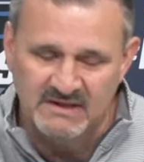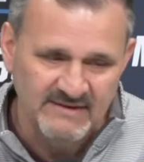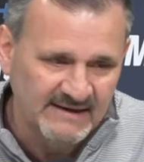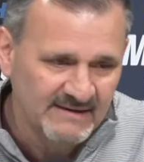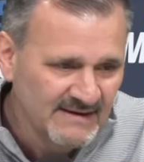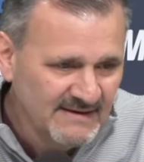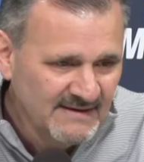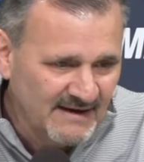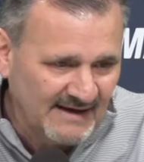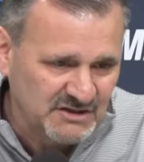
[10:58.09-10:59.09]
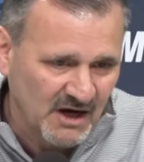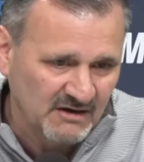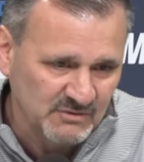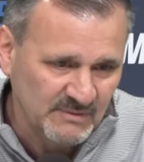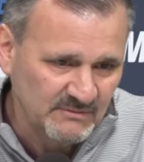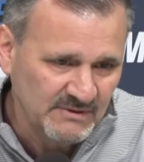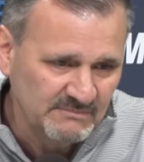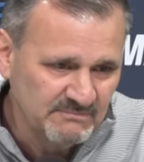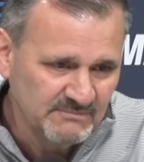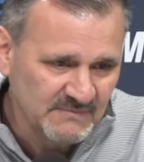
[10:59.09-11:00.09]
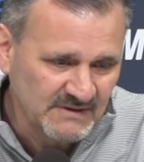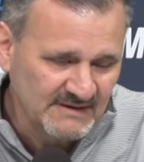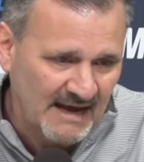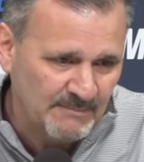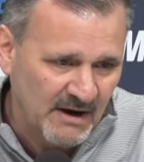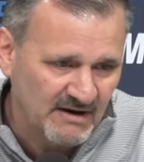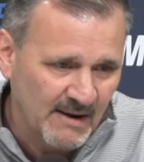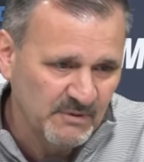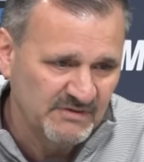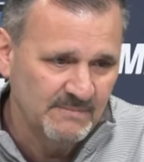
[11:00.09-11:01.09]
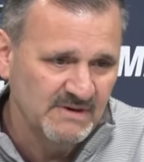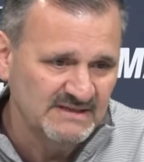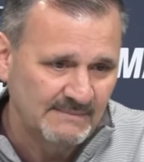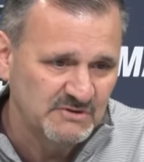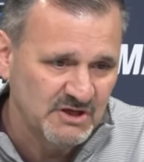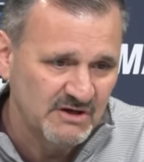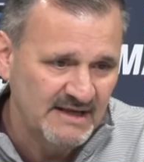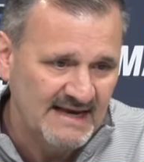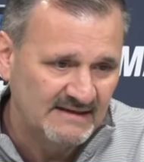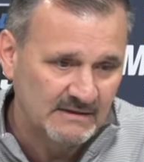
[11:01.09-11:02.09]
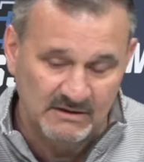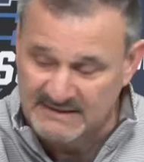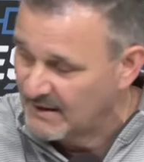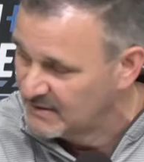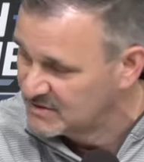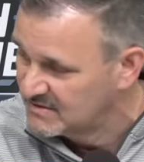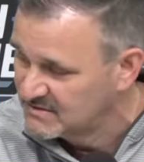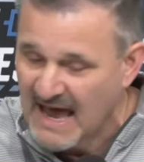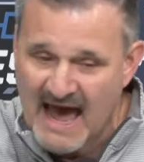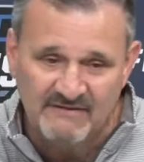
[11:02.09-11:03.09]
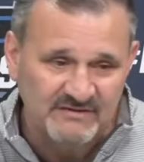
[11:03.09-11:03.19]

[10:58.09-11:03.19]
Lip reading: And then I chuckled when we got paired up with him, because I'm sure he had to look down his staff